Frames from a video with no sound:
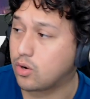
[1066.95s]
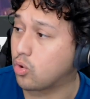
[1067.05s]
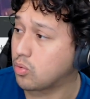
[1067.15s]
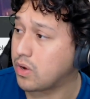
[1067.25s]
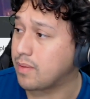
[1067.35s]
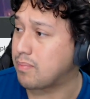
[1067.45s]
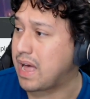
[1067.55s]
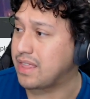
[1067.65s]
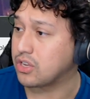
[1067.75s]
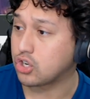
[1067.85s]
or want to
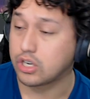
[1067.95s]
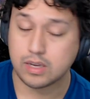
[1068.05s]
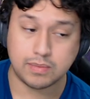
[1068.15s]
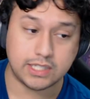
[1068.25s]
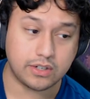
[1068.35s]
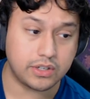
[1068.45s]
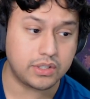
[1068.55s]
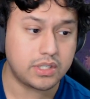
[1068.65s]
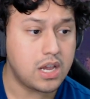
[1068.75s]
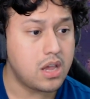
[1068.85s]
buy the cooking
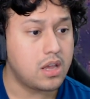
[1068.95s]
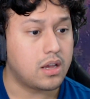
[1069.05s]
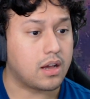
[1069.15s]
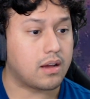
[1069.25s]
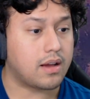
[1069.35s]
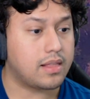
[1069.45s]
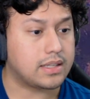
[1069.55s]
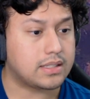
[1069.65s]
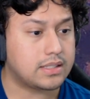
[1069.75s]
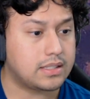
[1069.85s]
materials.
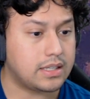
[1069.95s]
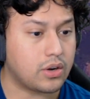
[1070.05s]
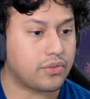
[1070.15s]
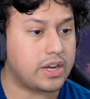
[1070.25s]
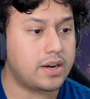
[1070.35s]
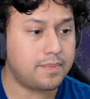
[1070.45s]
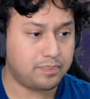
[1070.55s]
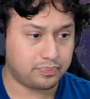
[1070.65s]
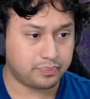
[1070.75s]
Let's see over here.